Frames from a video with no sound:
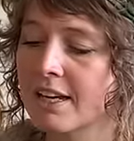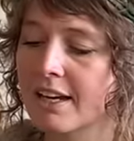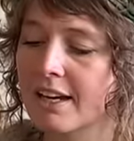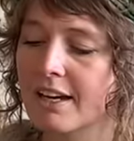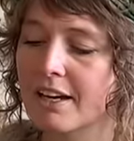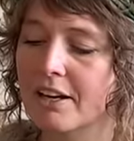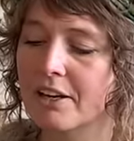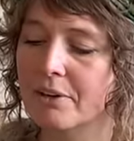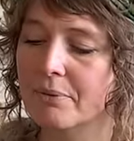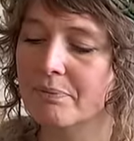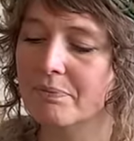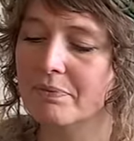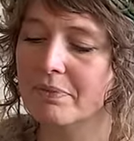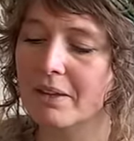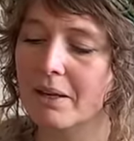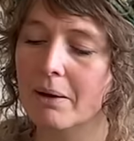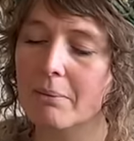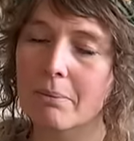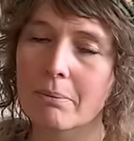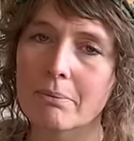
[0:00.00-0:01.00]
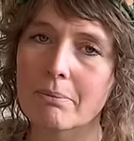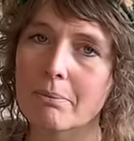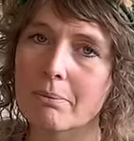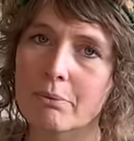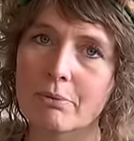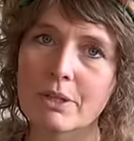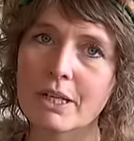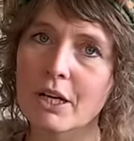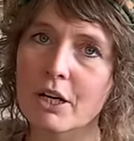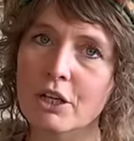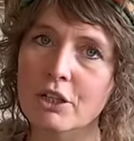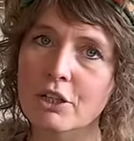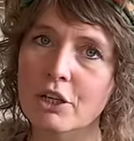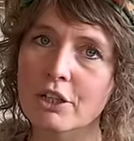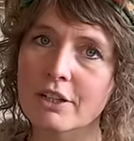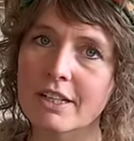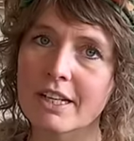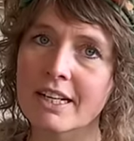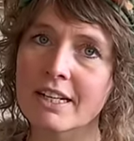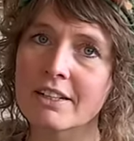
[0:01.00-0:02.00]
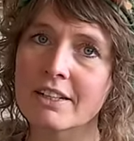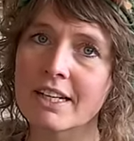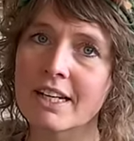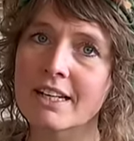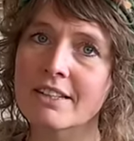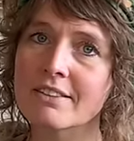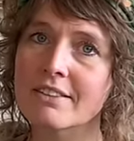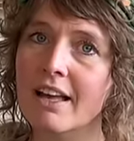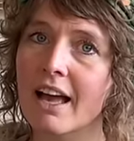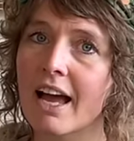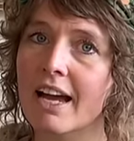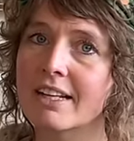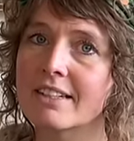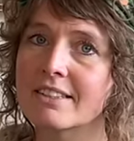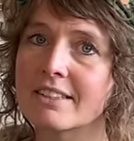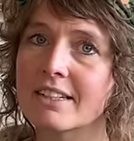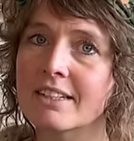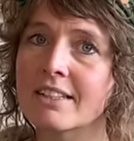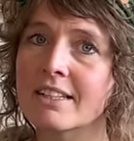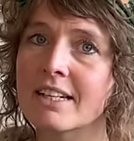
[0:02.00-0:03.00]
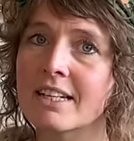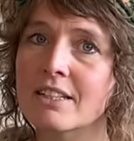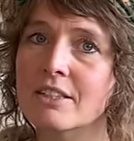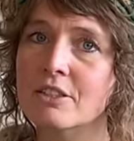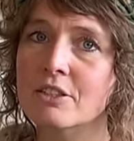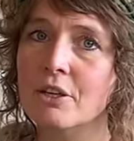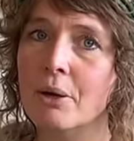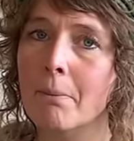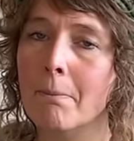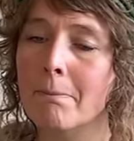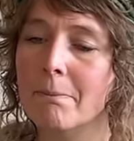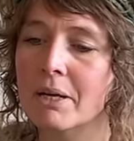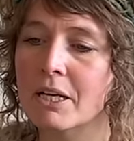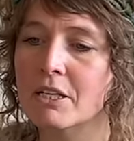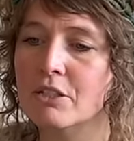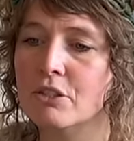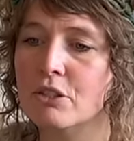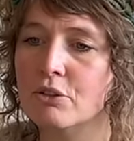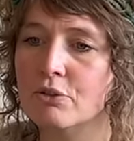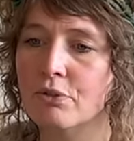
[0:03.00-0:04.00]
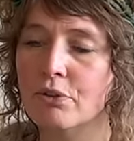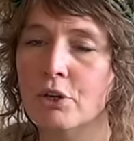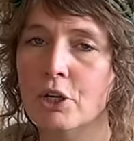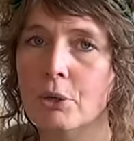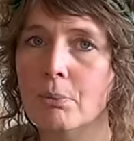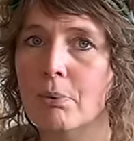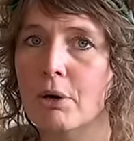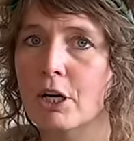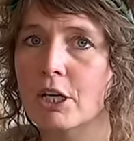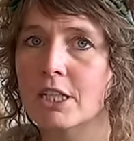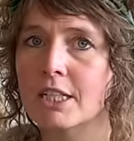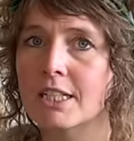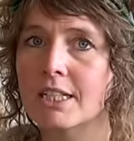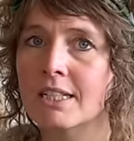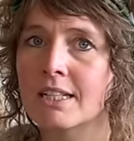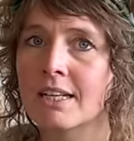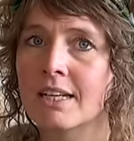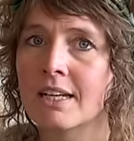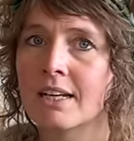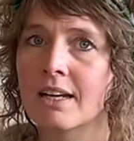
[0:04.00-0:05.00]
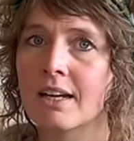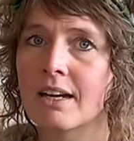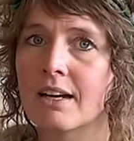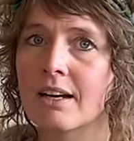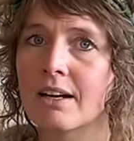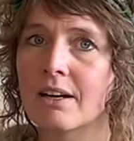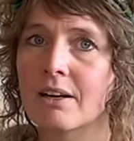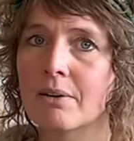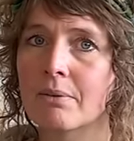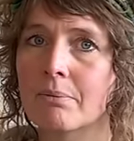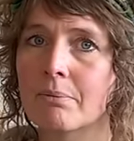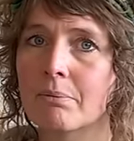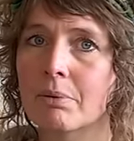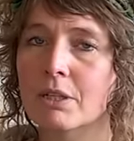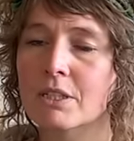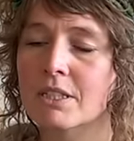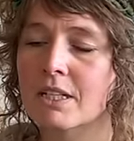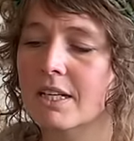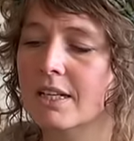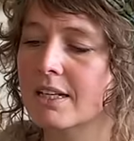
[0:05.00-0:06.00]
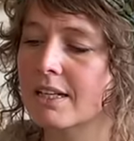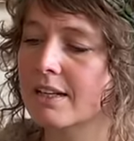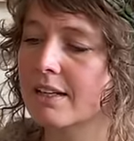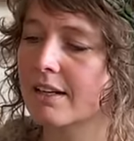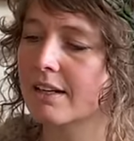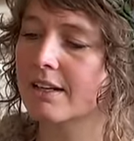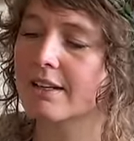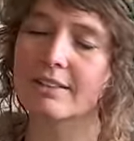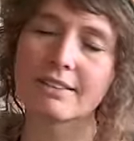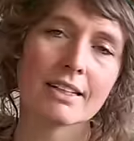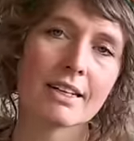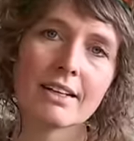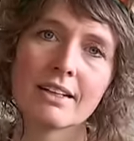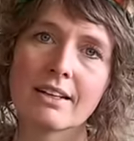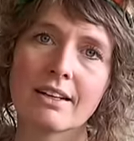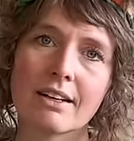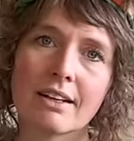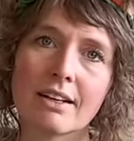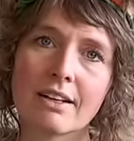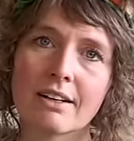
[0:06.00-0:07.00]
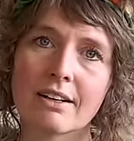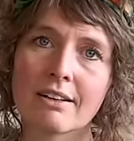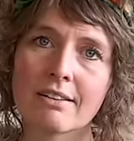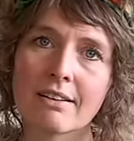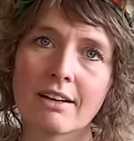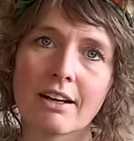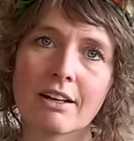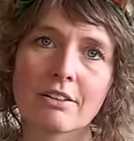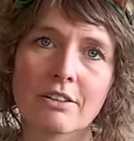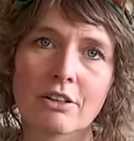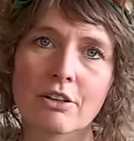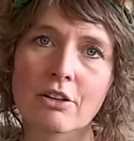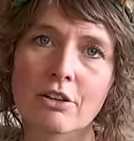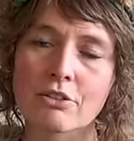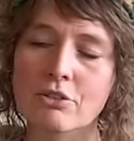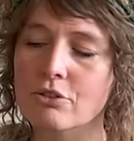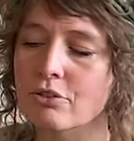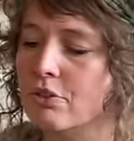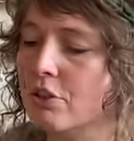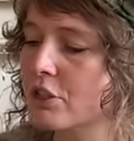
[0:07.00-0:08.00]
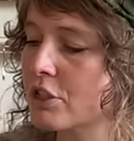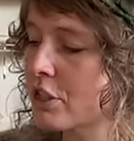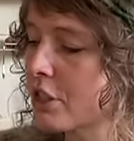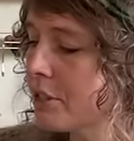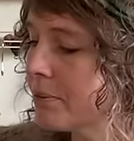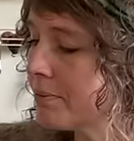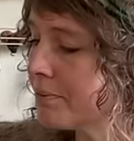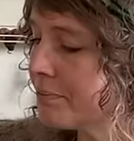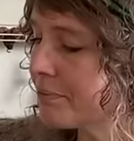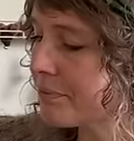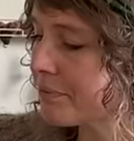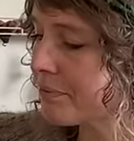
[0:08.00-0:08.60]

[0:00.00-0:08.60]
We are not there yet. I did knit some pieces for the body, but they are under construction.